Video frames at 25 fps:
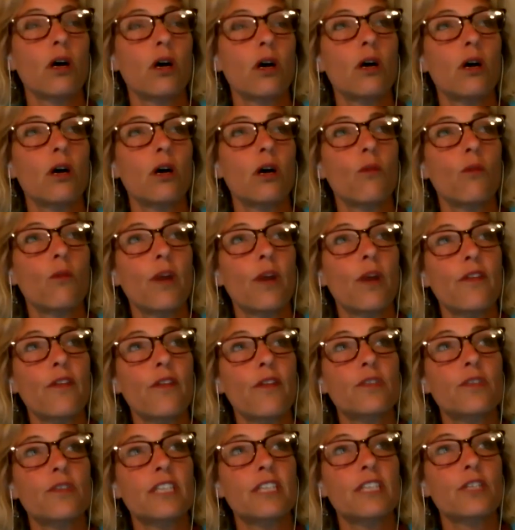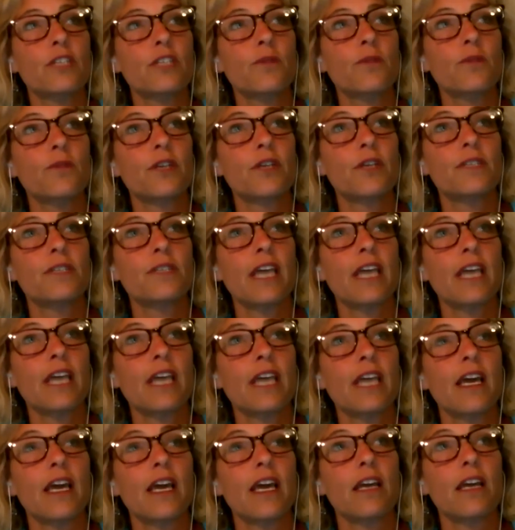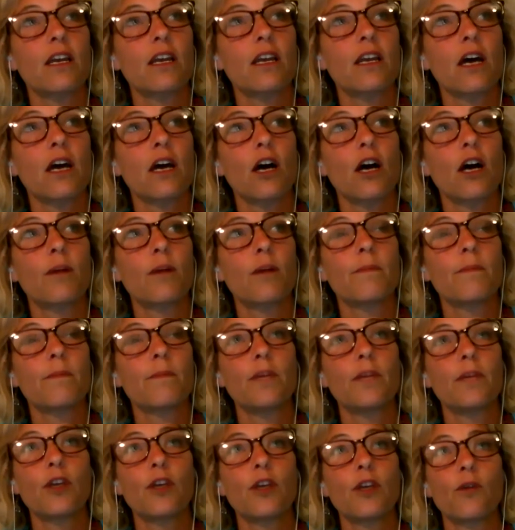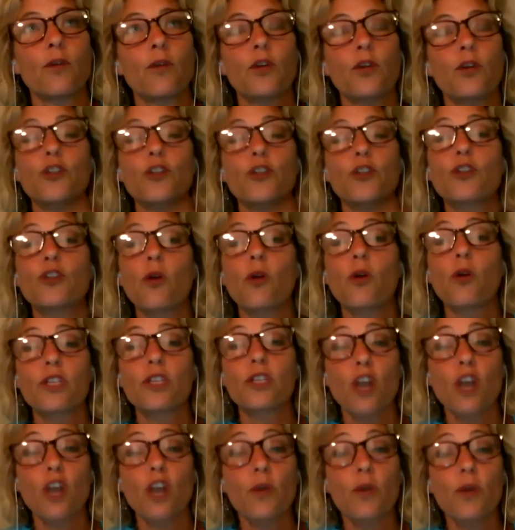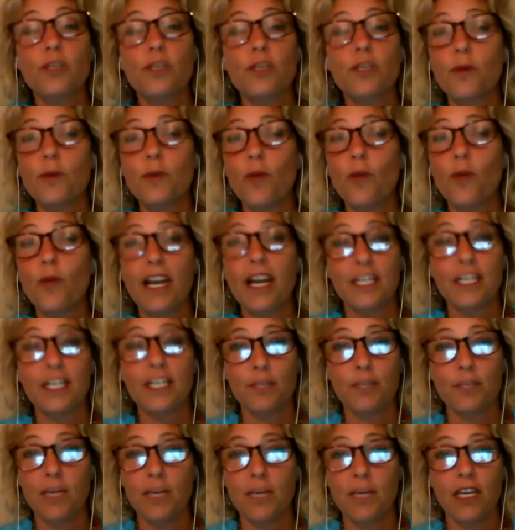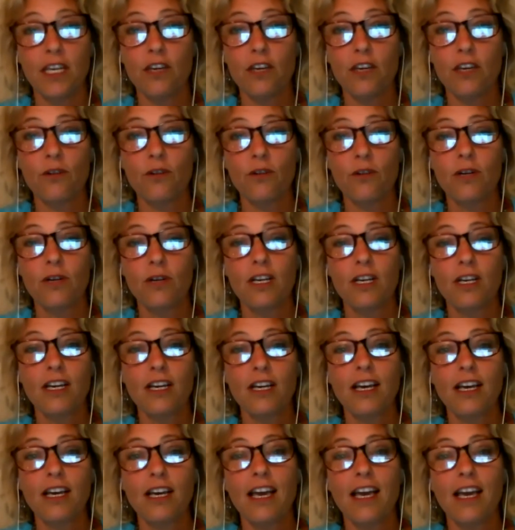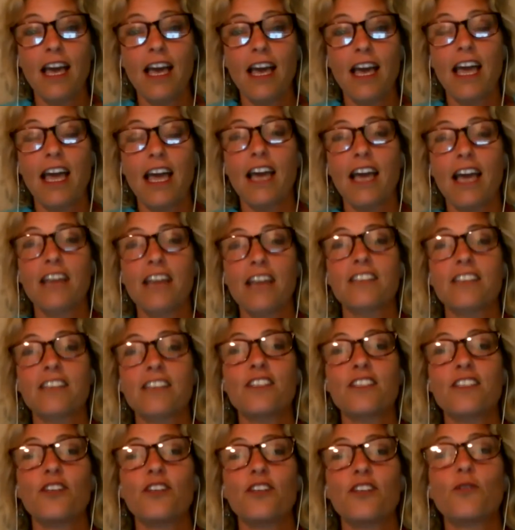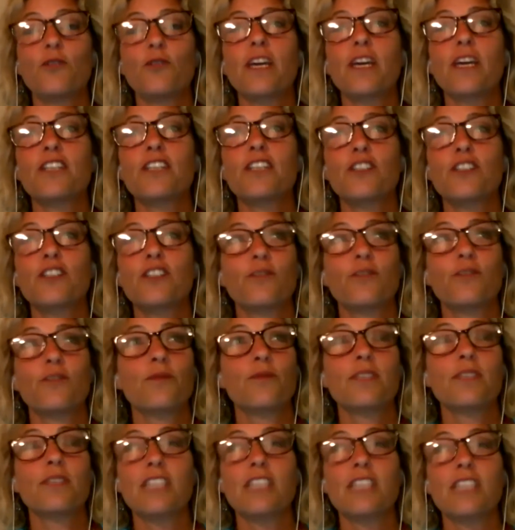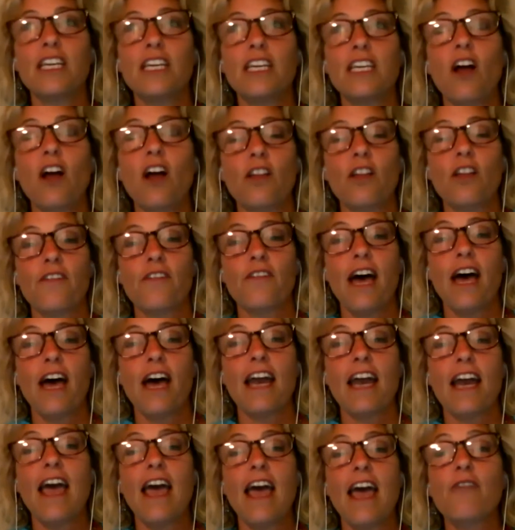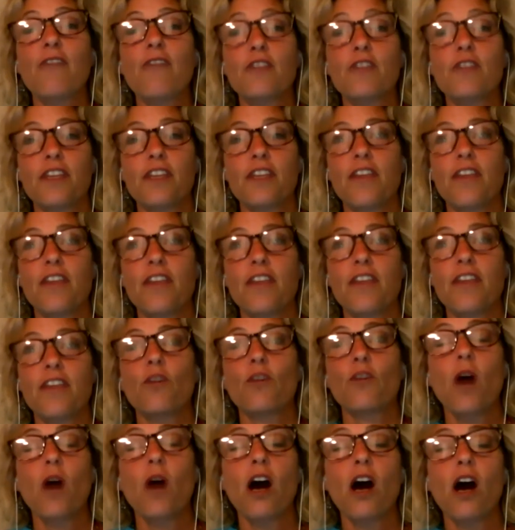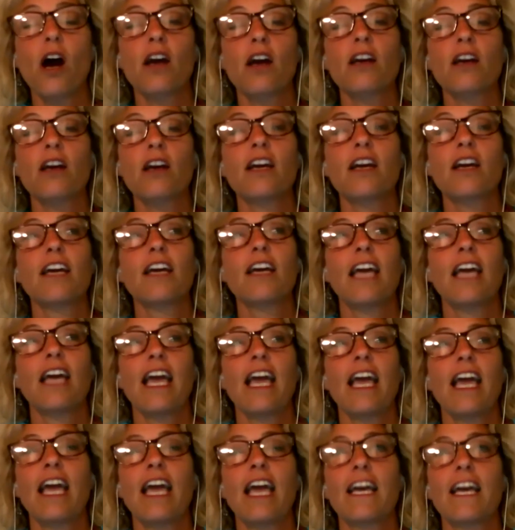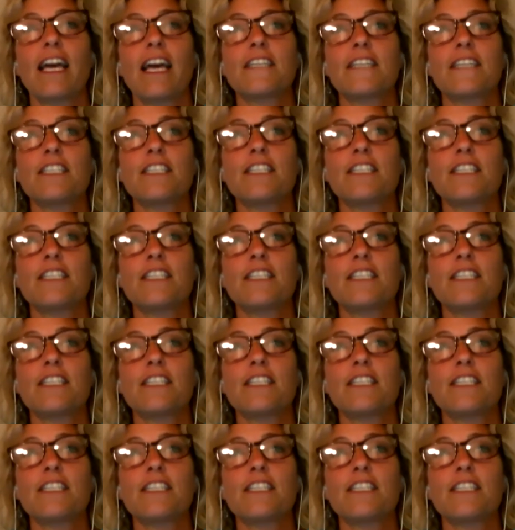one of those things where you say, your soul has always been waiting to meet you, and you get to see all of that, everything that you are. And